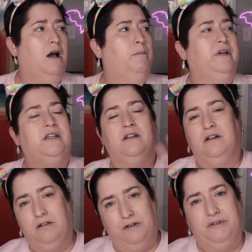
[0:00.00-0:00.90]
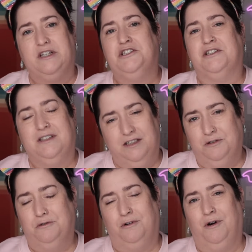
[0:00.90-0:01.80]
But, you know, eventually
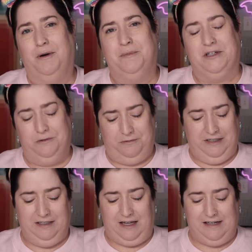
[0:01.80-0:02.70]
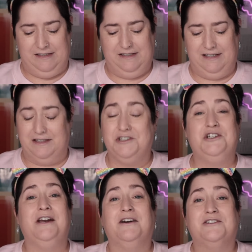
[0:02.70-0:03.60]
you grow up and you realize that the
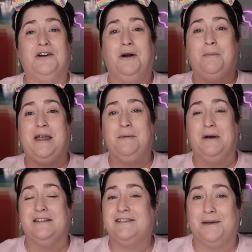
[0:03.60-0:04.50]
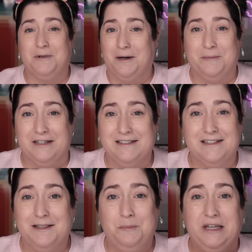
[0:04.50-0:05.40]
generics are all made by the same companies
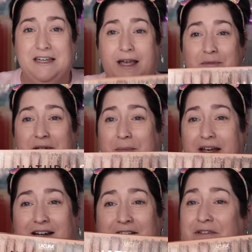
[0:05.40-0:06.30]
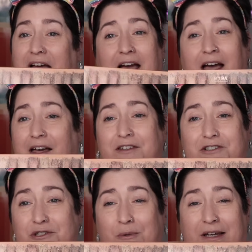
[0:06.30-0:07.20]
that the big names are made of, and they're
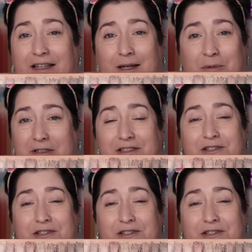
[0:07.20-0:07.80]
just white labeled.